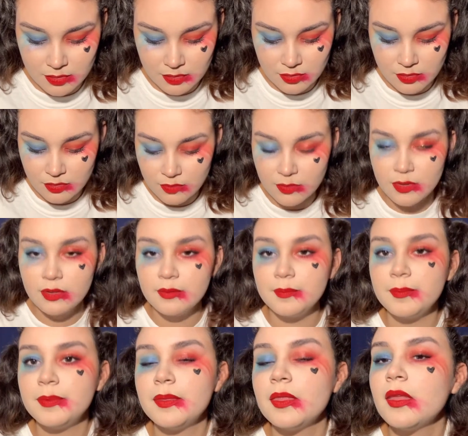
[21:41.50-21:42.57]
You know what?
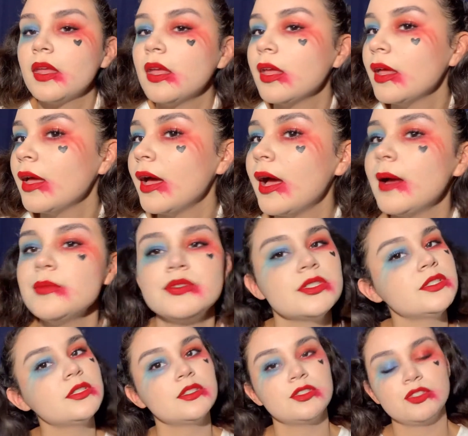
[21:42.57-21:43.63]
I'm
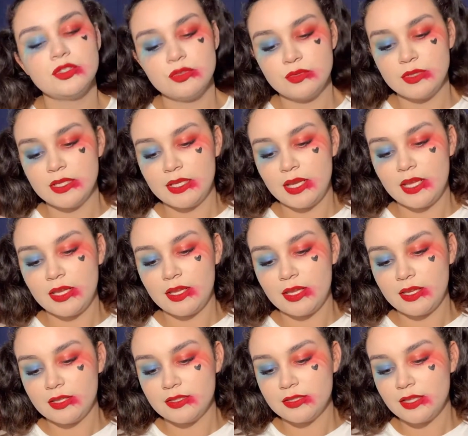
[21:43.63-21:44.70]
just gonna do it,
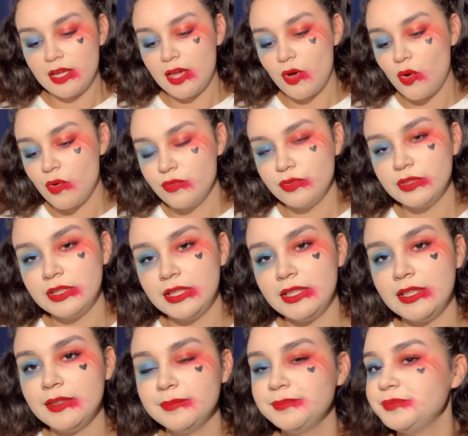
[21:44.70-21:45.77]
and
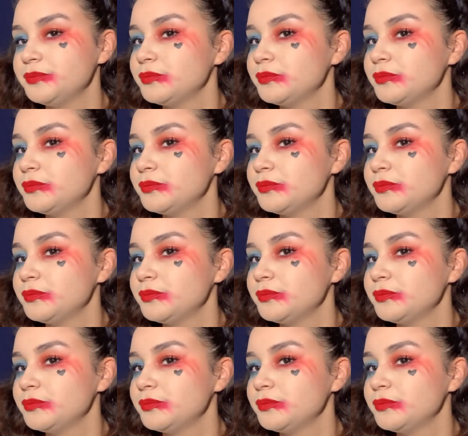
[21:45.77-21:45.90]
hopefully,